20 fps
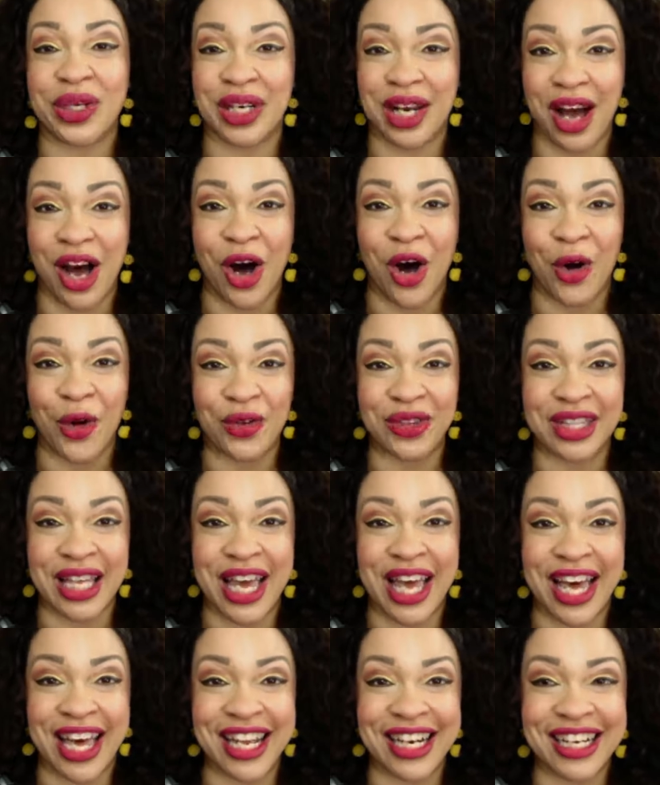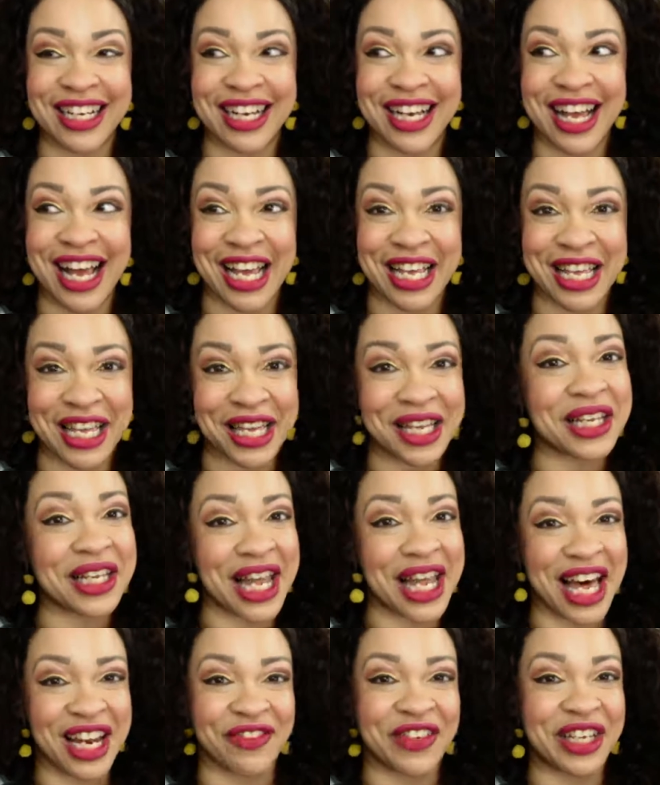would know that I get a
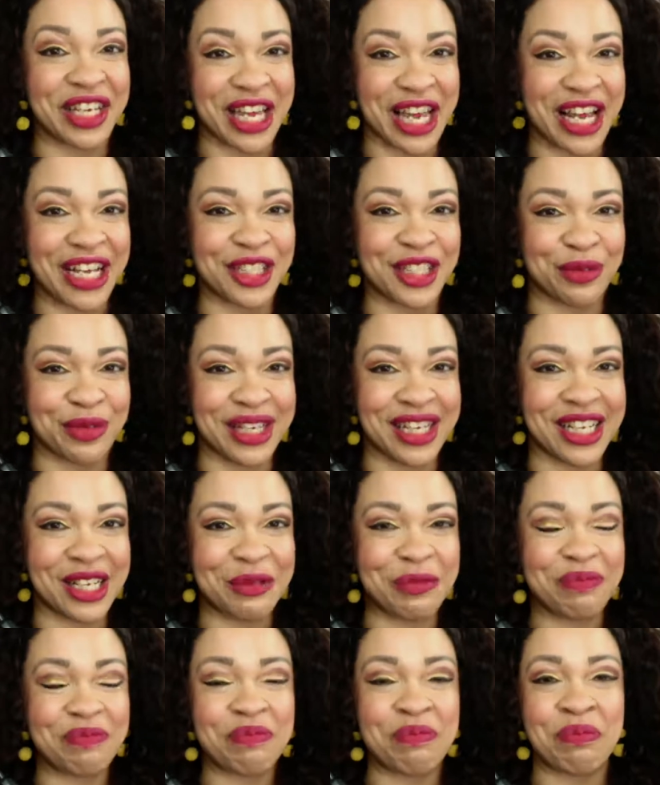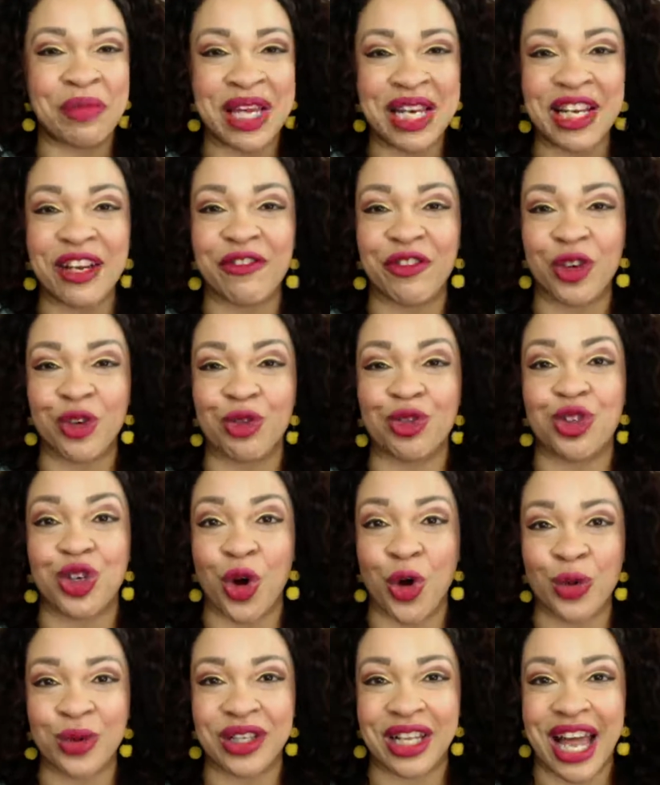lot of engagement. Many of you
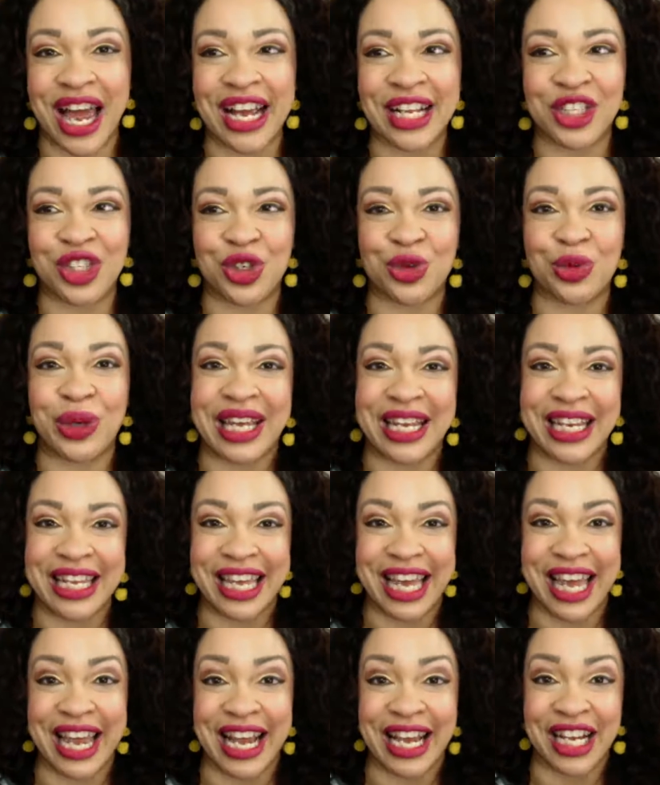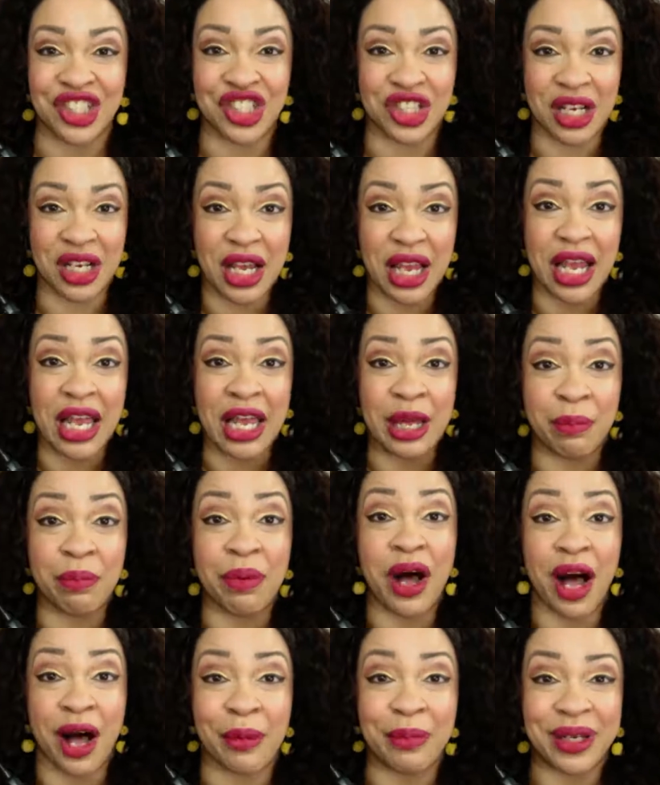don't like to engage in
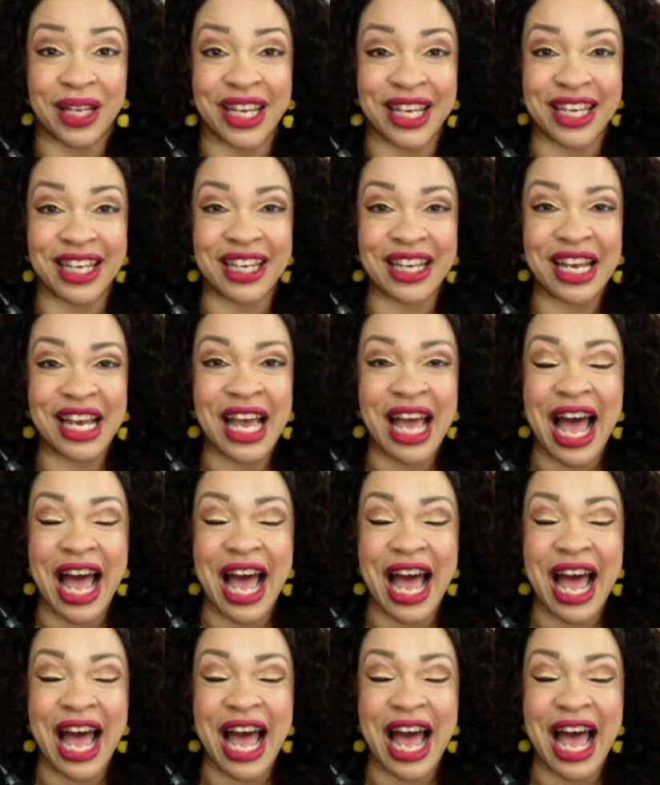public.